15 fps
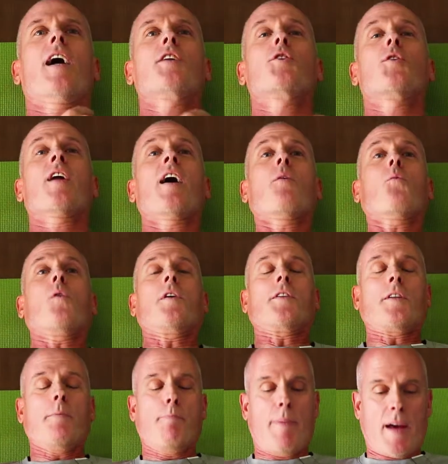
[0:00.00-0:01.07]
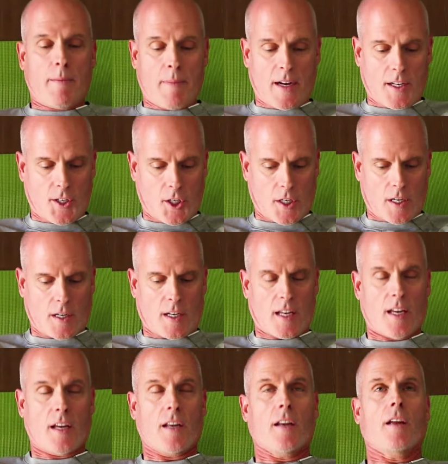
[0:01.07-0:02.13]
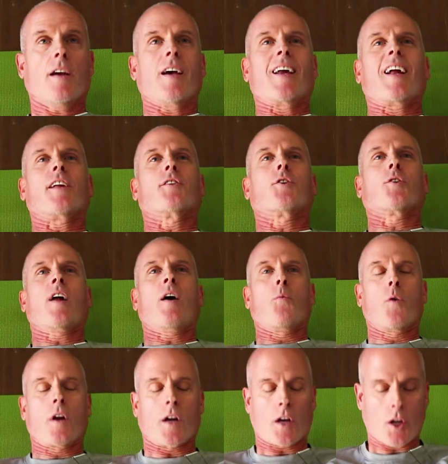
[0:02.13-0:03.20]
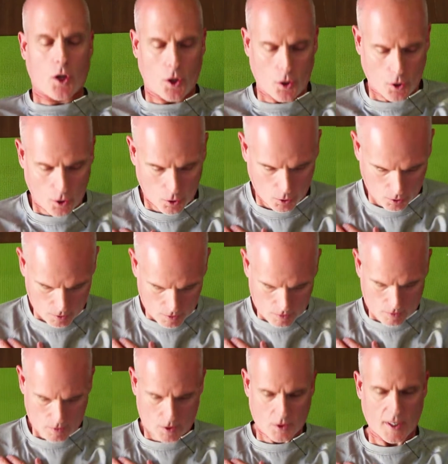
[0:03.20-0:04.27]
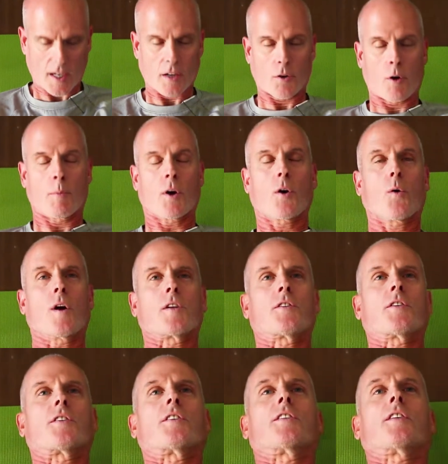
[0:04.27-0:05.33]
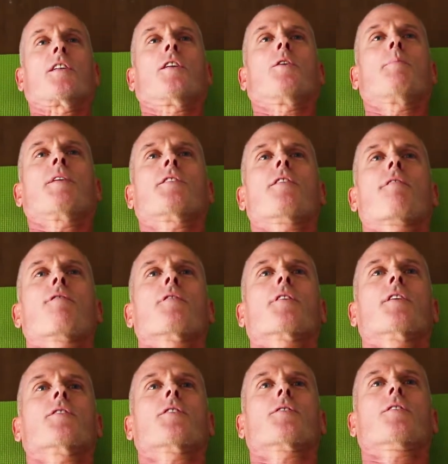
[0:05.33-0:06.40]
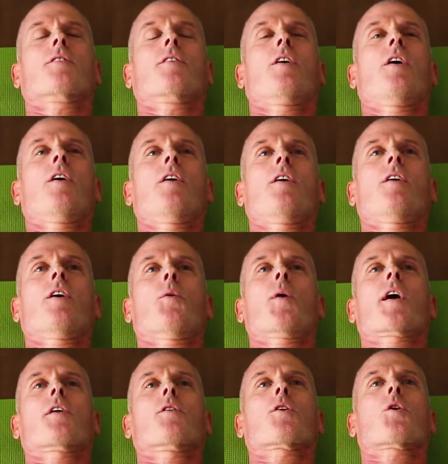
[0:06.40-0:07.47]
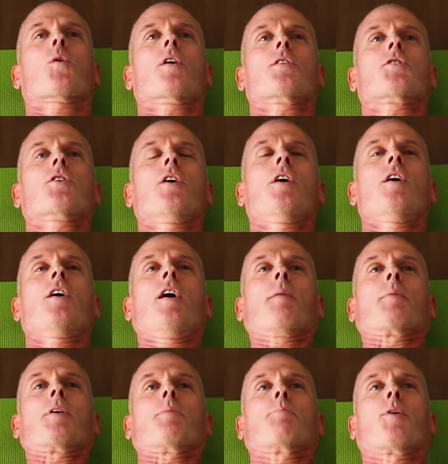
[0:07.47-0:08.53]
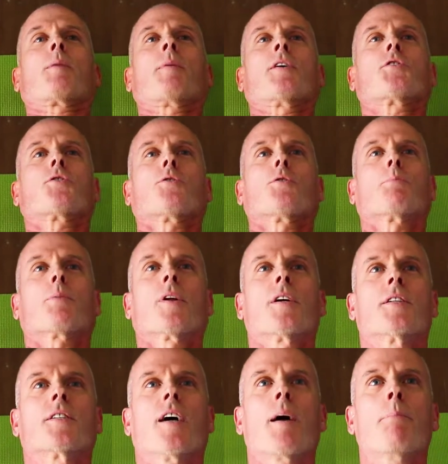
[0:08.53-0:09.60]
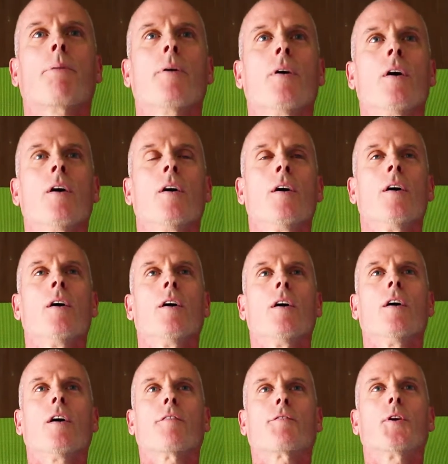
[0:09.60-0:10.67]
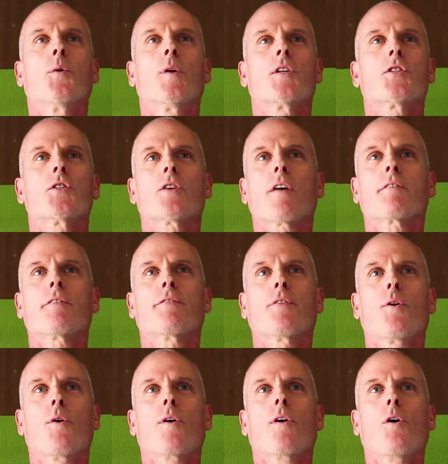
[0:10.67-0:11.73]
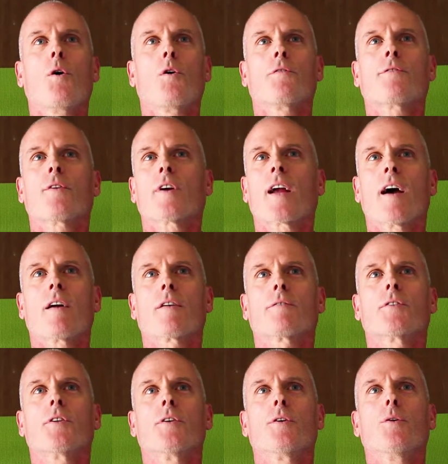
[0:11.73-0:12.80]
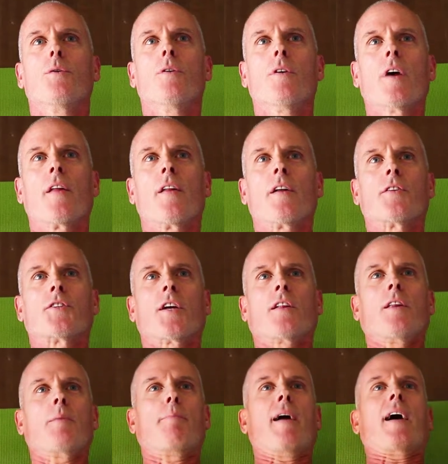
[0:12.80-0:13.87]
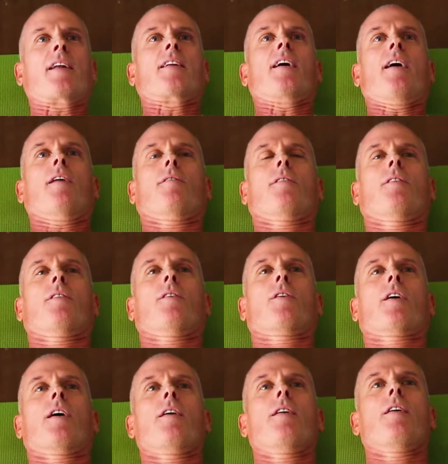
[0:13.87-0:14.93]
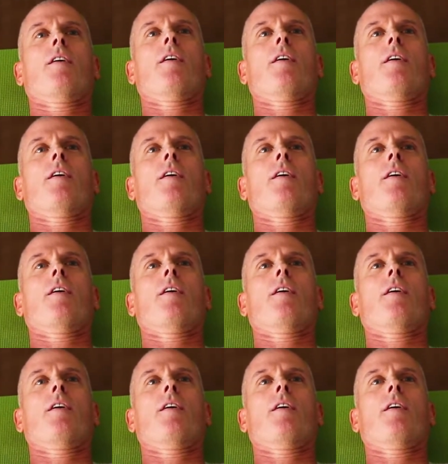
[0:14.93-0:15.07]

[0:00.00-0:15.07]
I do not want to bend my chin in, and I do not want to curl just like a normal crunch. This is a little bit different than just a regular crunch. I'm going to bring my shoulder blades up a few inches off the floor, hold for a count of 2, and then gently back down, okay?